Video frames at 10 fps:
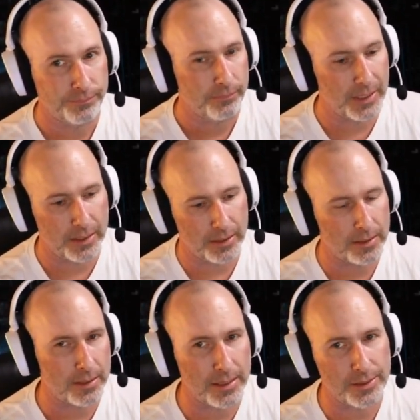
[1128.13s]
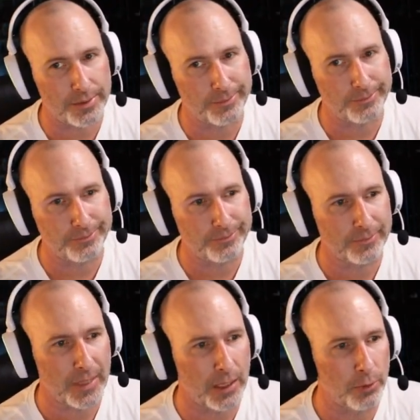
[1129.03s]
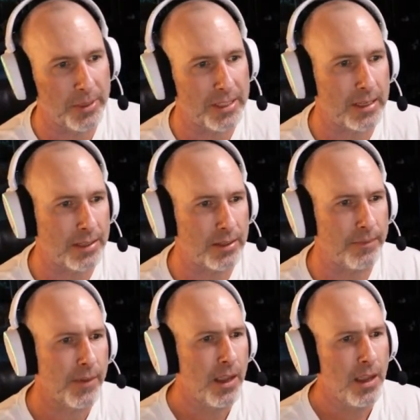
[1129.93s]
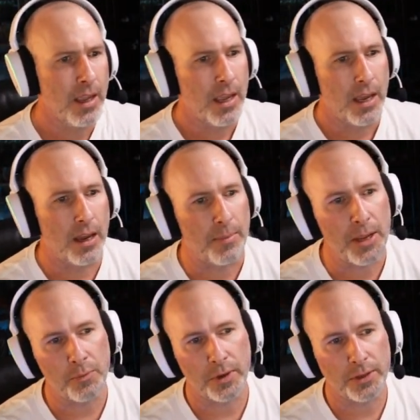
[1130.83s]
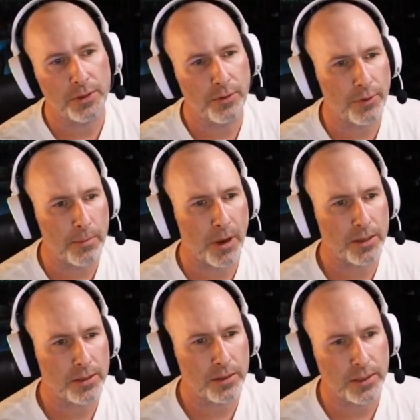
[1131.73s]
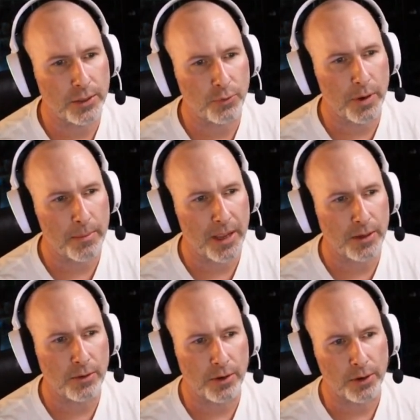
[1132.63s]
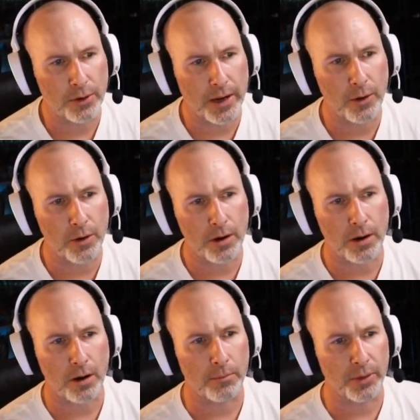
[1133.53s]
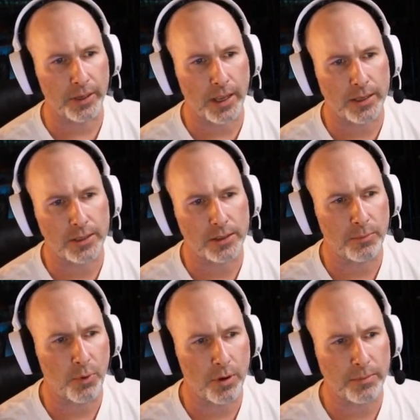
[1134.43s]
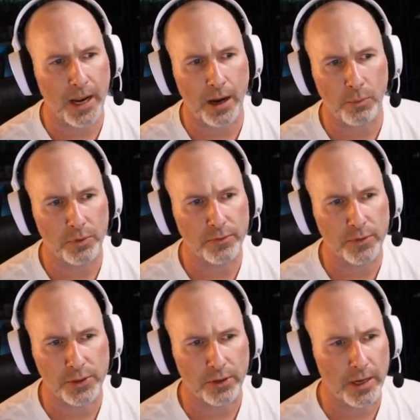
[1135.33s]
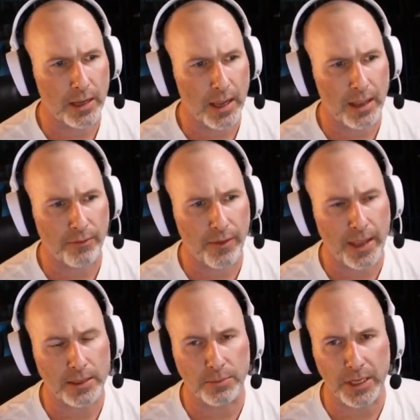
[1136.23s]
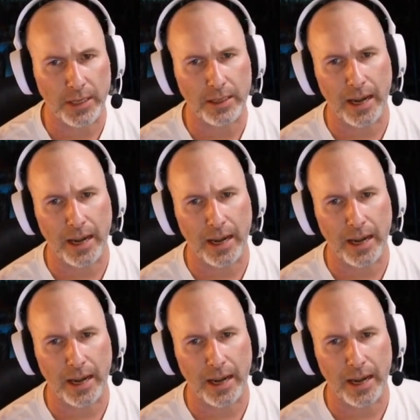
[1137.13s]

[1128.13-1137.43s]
Because these are a little bit sketchy. He had run 2-3 monsters in 20-man unit or Grey Guard or Blood Knights to support him, Dire Wolves for screening, and Fast Objective.